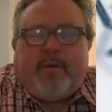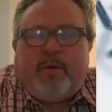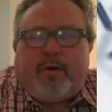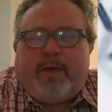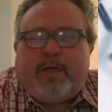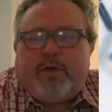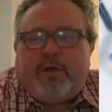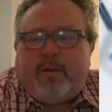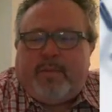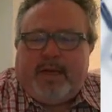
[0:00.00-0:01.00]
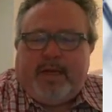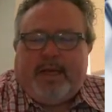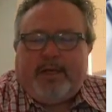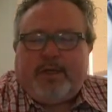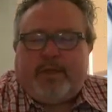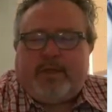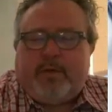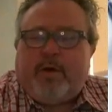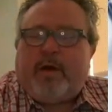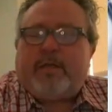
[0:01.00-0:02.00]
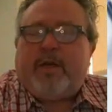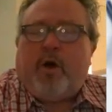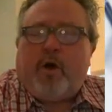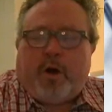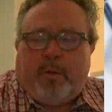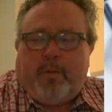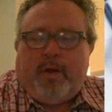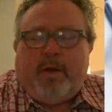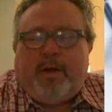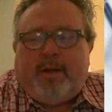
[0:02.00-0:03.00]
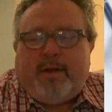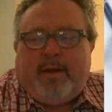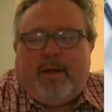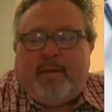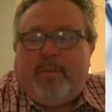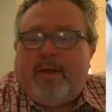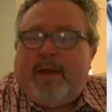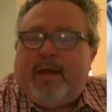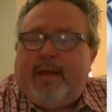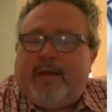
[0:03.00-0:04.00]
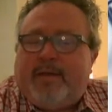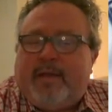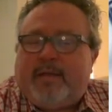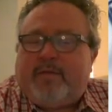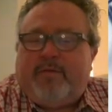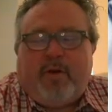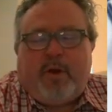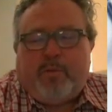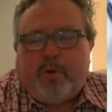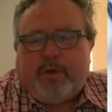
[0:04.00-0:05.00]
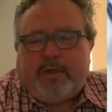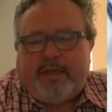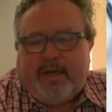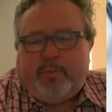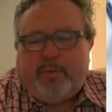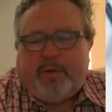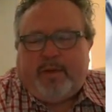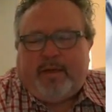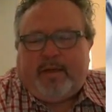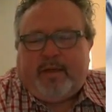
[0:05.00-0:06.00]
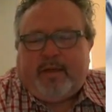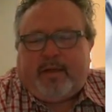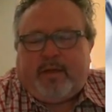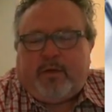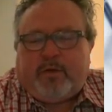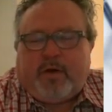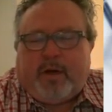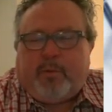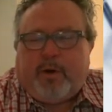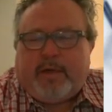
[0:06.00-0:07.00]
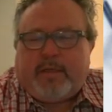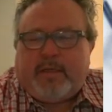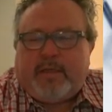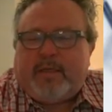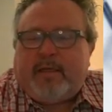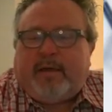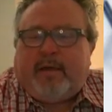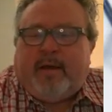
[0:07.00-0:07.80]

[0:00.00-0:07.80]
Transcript: We want to make sure that medications don't cause harm. And that's a very important step in the clinical trial process.